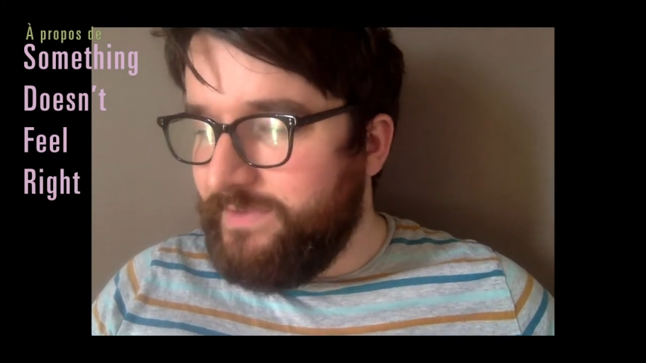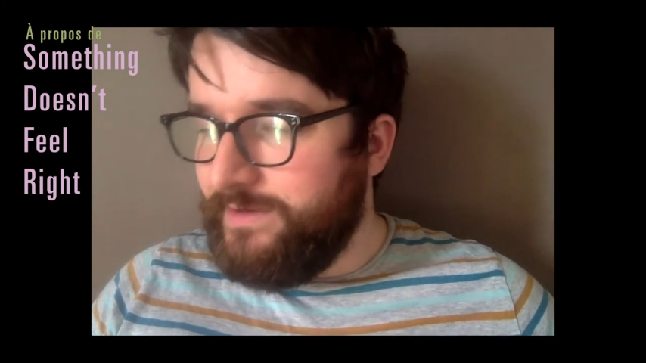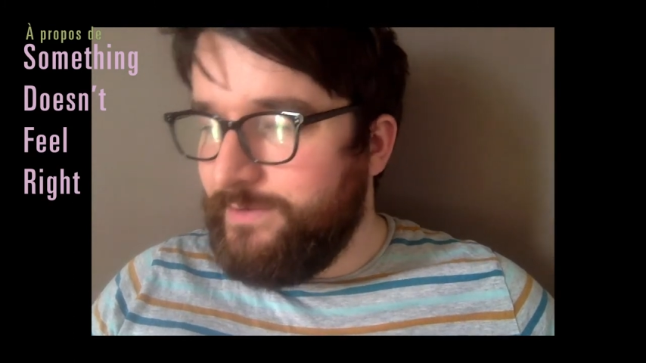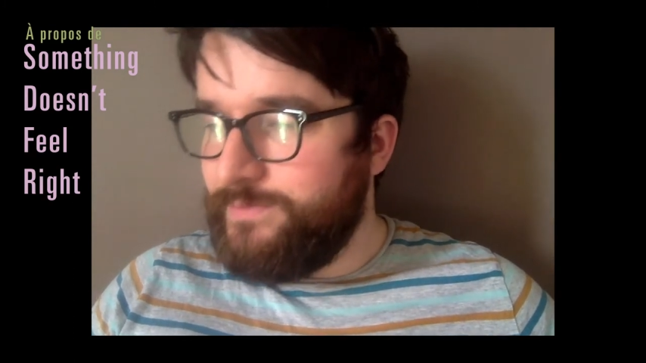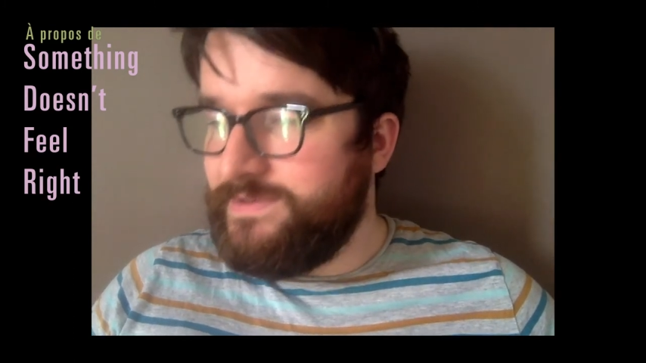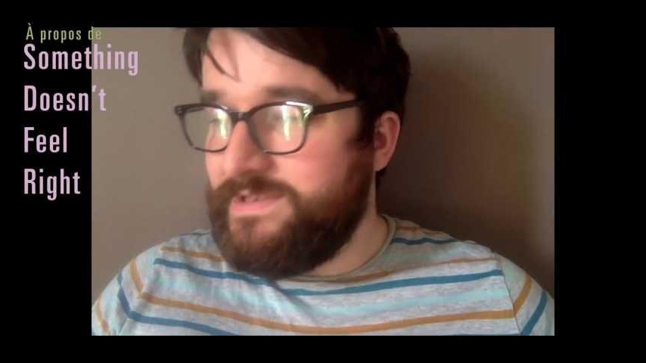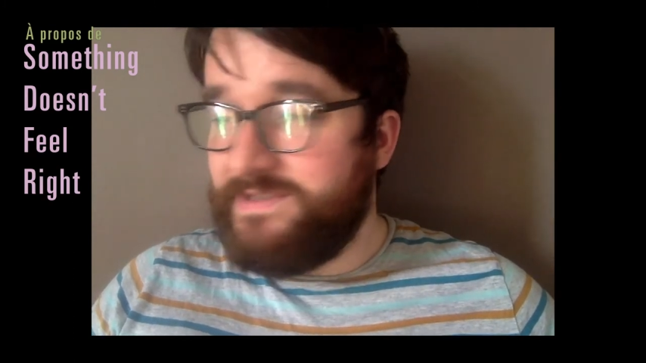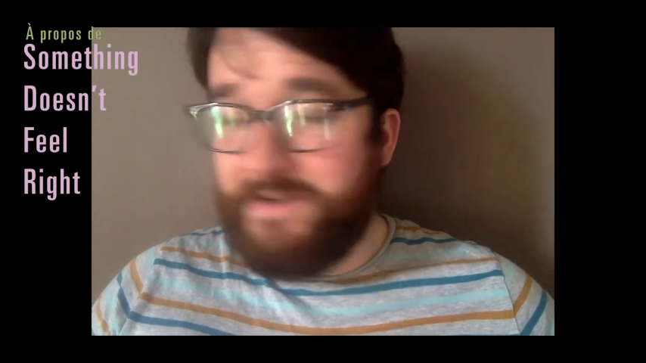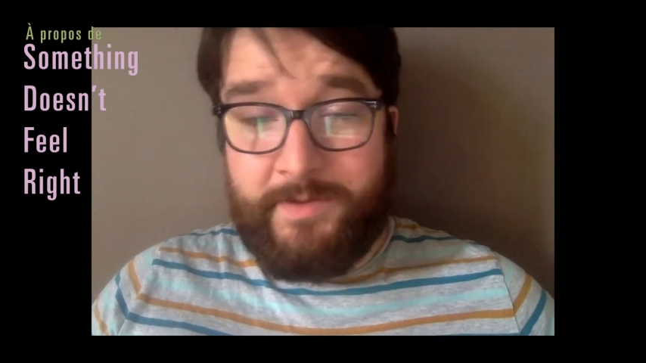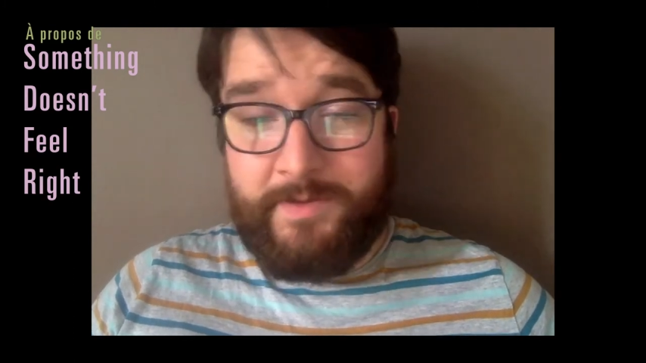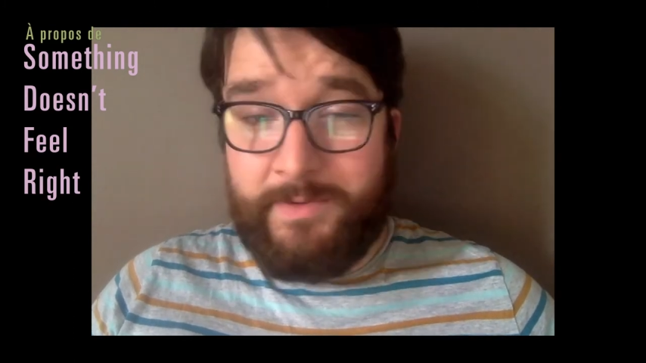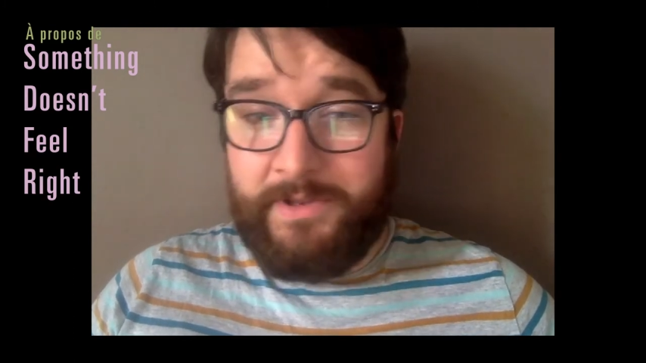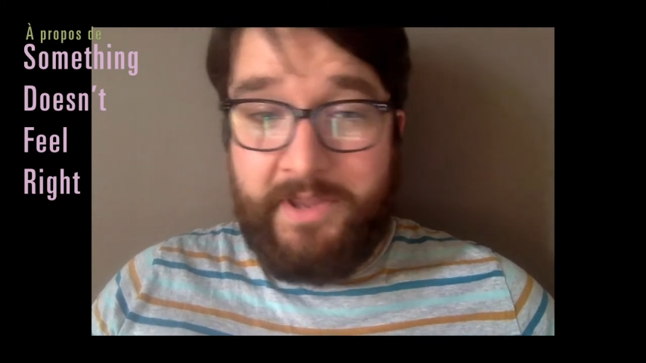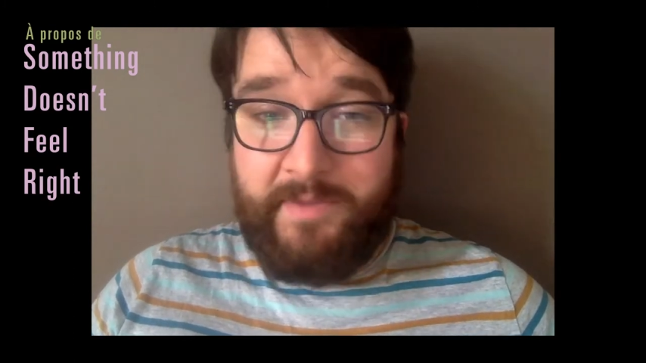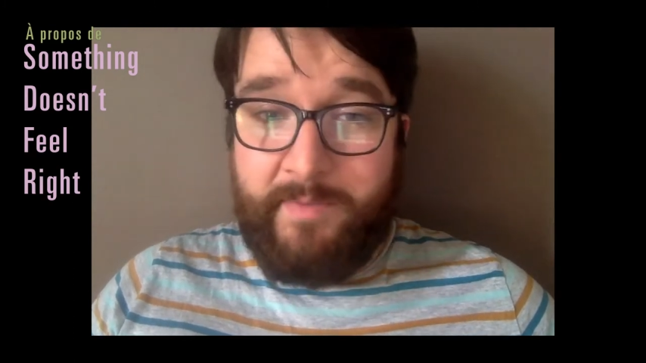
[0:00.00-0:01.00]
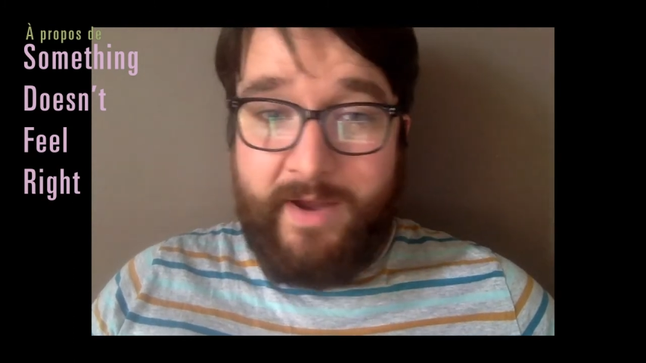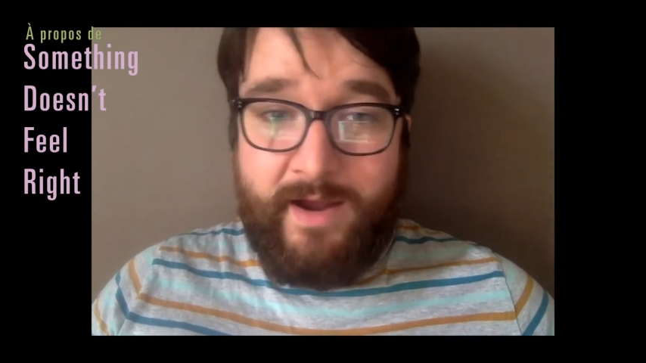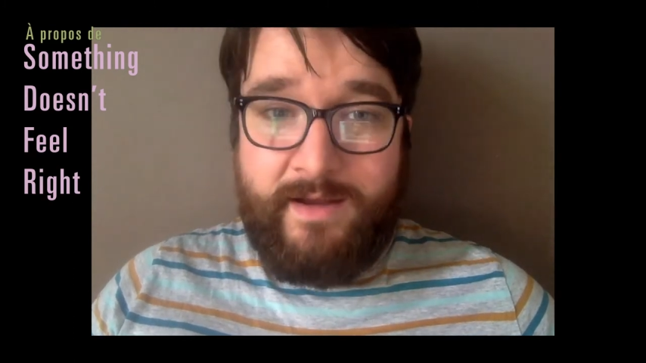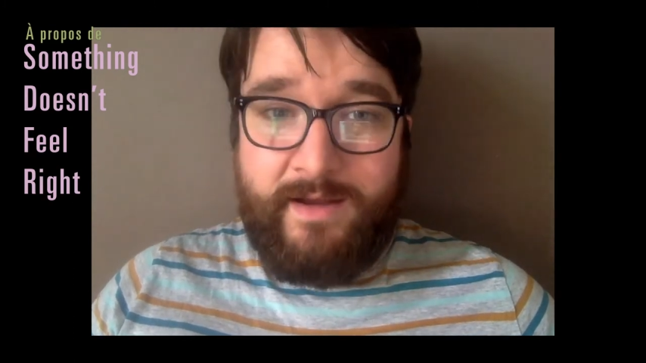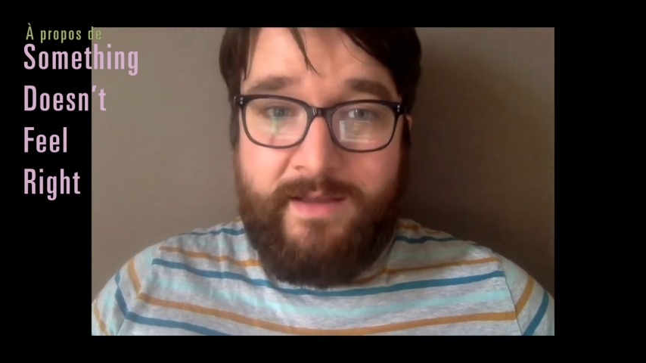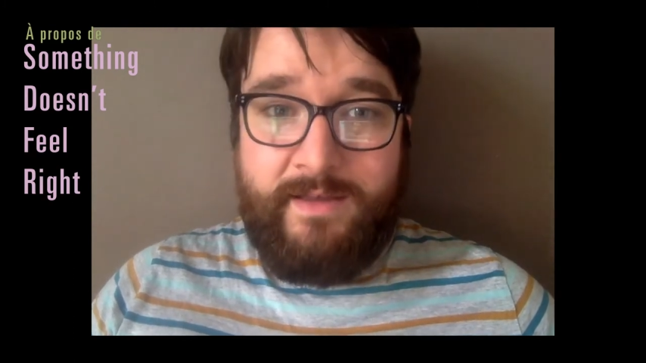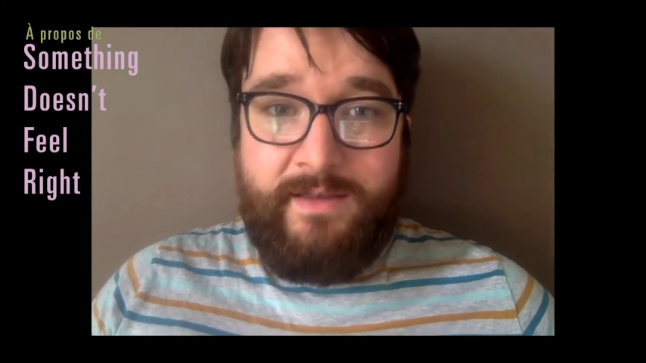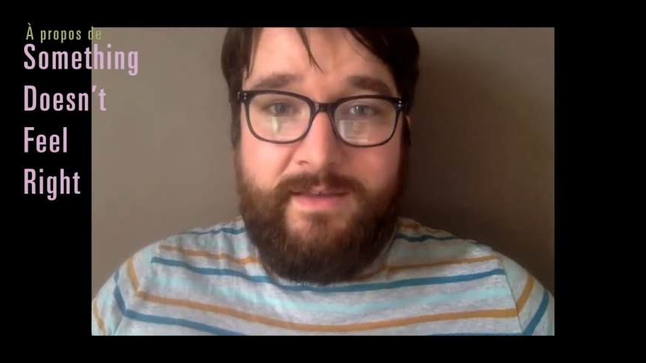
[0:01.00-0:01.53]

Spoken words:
who's this terrible nightmare,